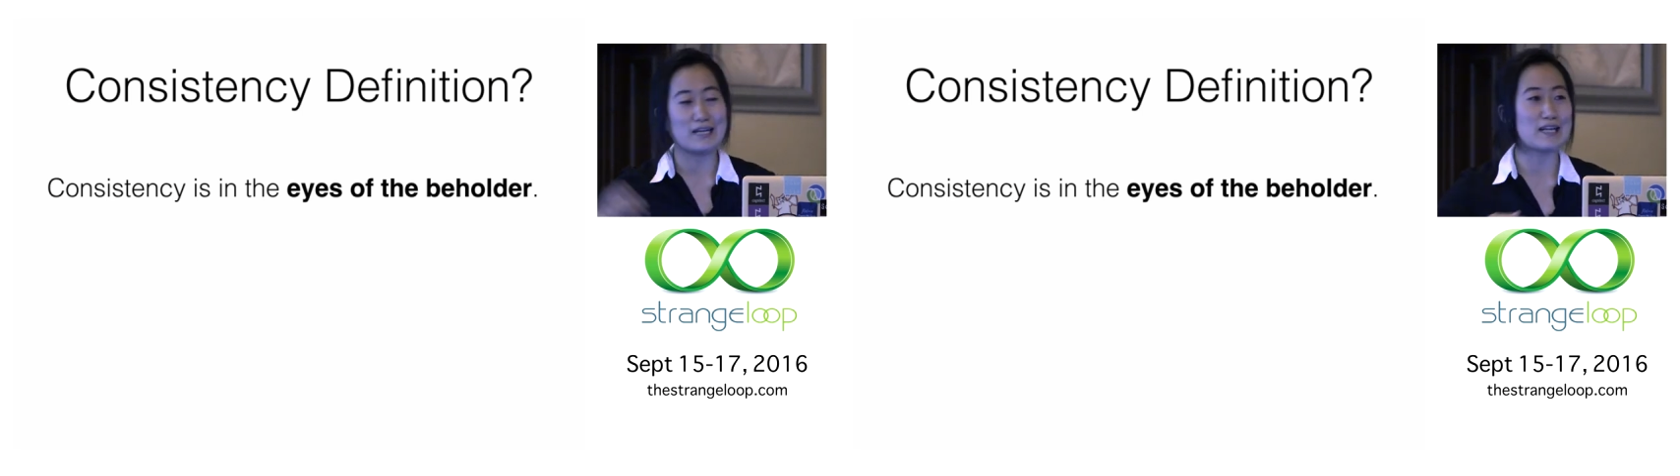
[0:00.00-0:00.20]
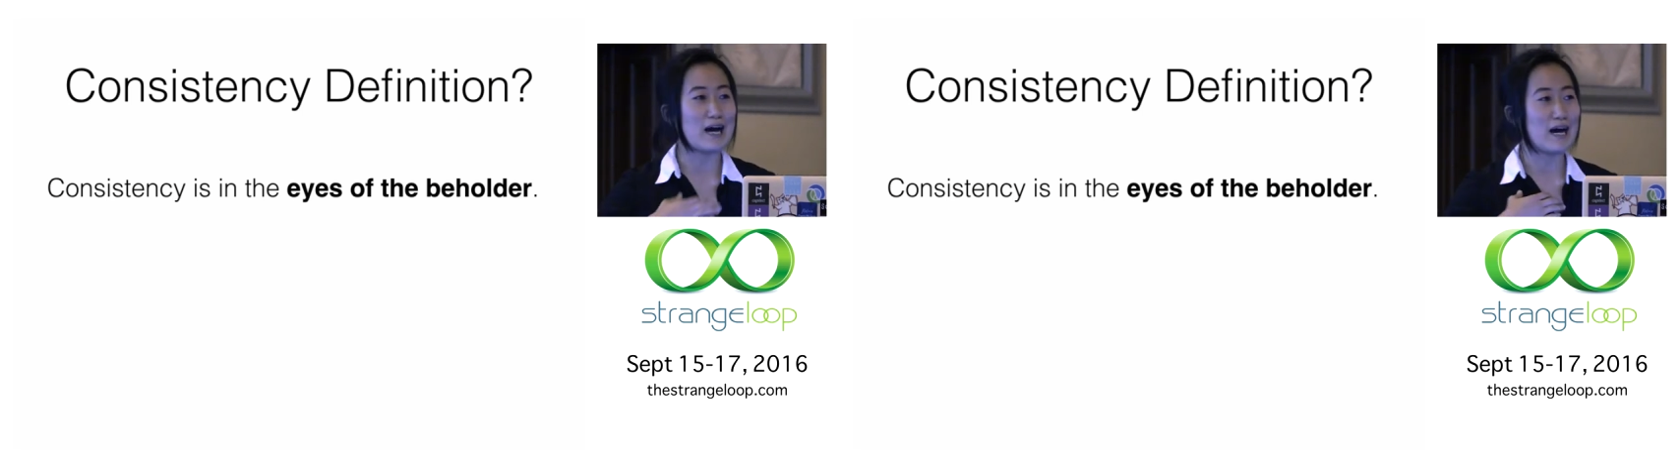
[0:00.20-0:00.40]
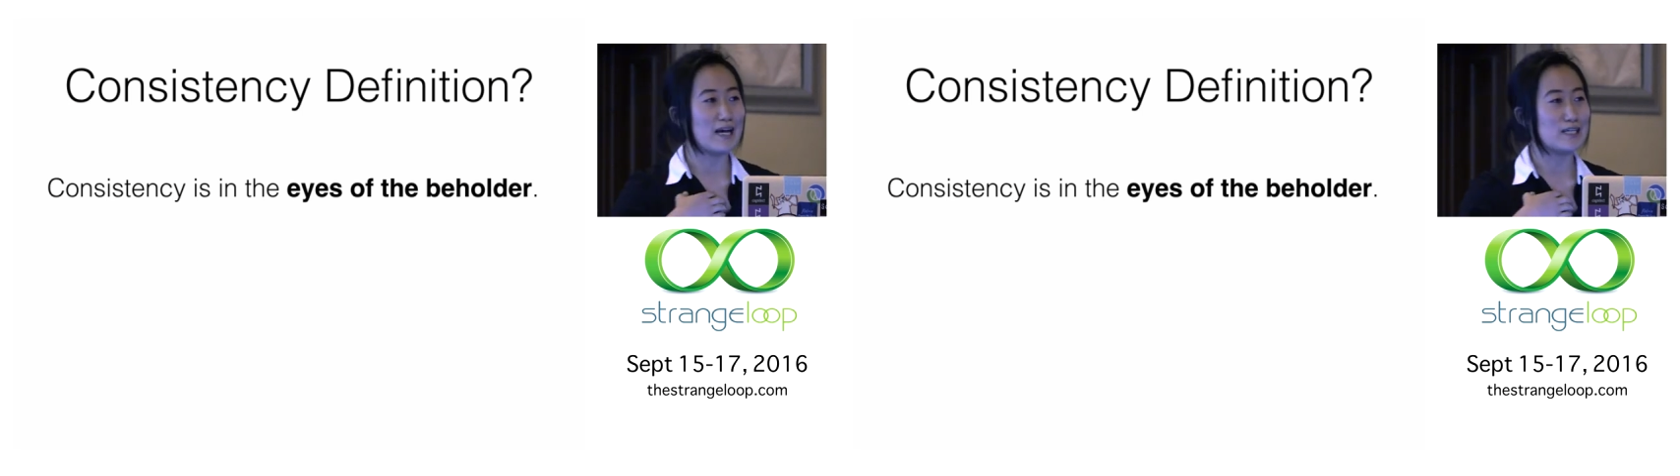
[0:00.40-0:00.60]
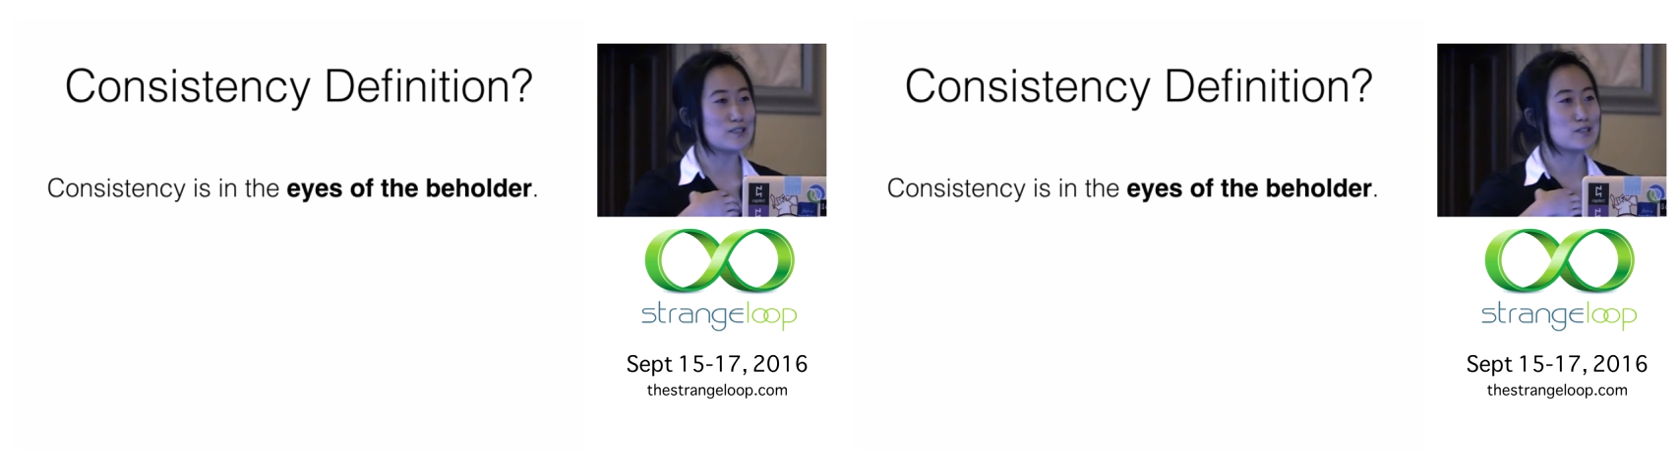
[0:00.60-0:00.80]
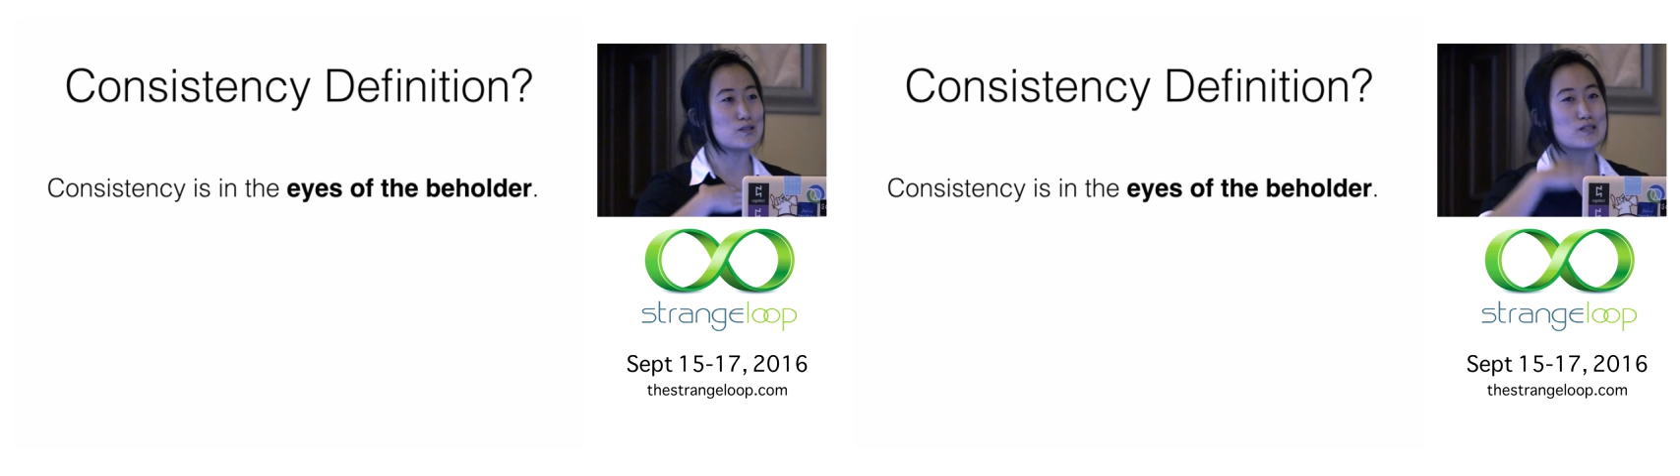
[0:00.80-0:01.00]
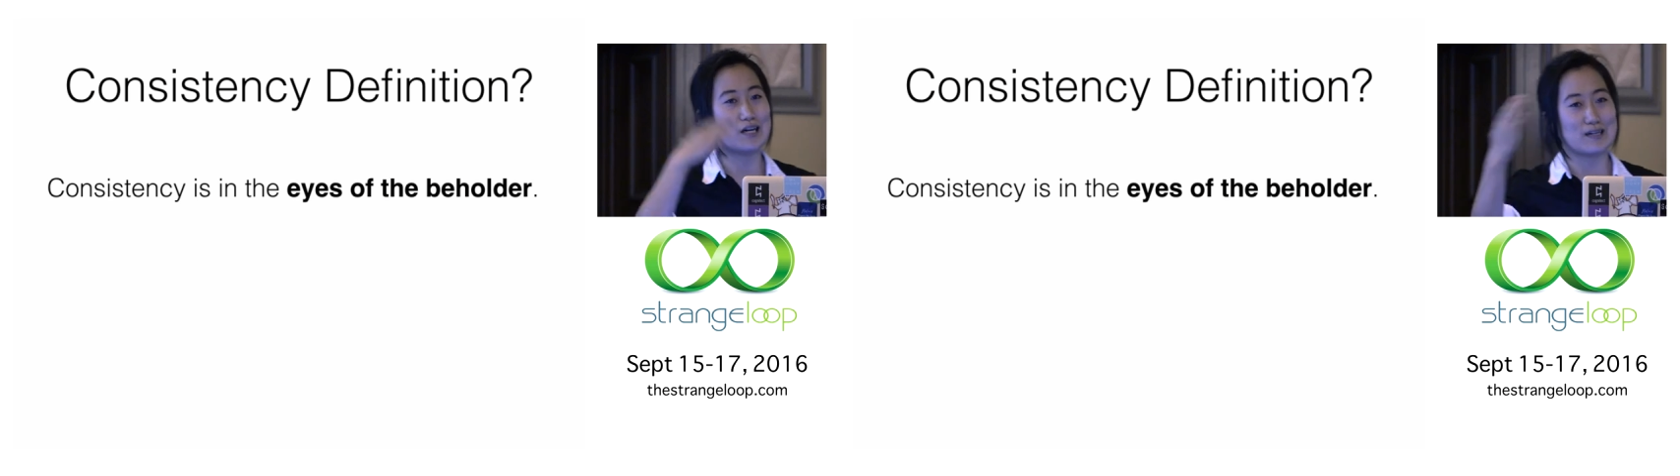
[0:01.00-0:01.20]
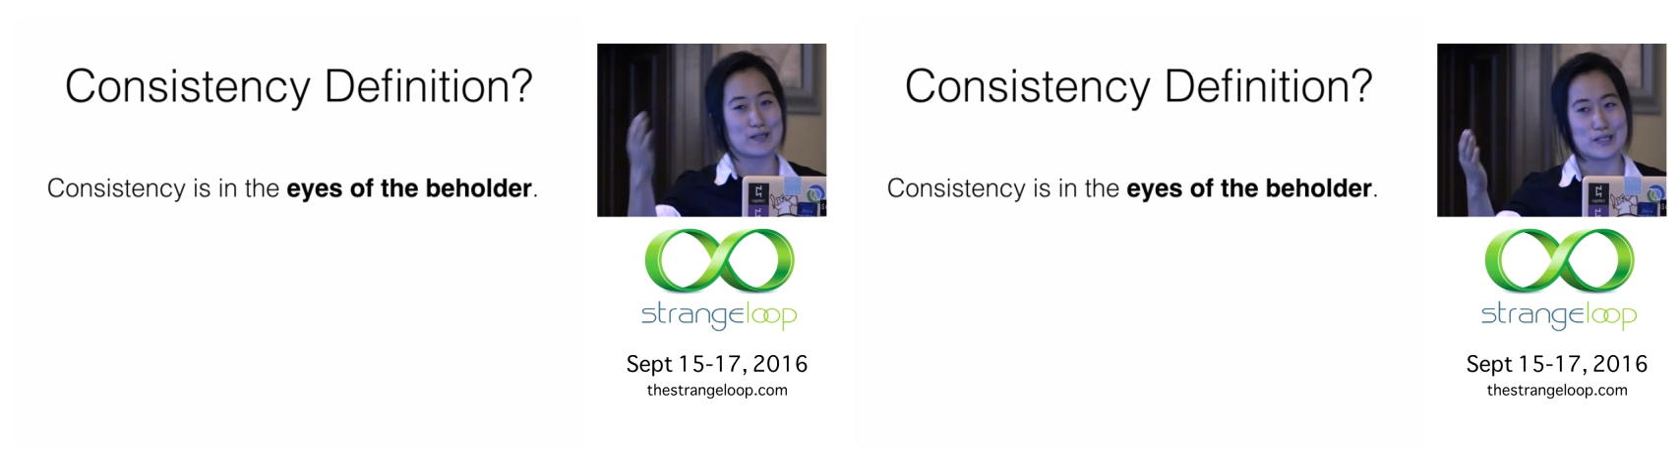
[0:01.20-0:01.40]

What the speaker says: and I do not